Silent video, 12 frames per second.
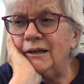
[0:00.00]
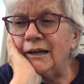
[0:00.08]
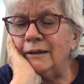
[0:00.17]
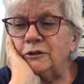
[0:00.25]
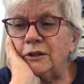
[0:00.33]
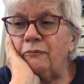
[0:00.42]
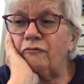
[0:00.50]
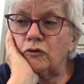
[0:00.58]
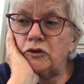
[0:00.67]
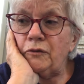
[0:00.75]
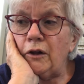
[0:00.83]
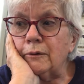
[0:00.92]

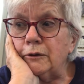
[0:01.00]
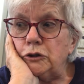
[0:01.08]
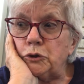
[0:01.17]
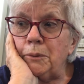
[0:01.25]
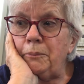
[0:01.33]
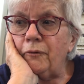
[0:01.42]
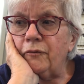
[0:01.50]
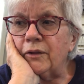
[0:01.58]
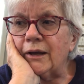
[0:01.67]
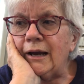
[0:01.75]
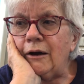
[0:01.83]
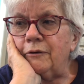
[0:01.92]
first of all, I'm going to trip over
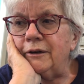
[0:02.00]
the gown.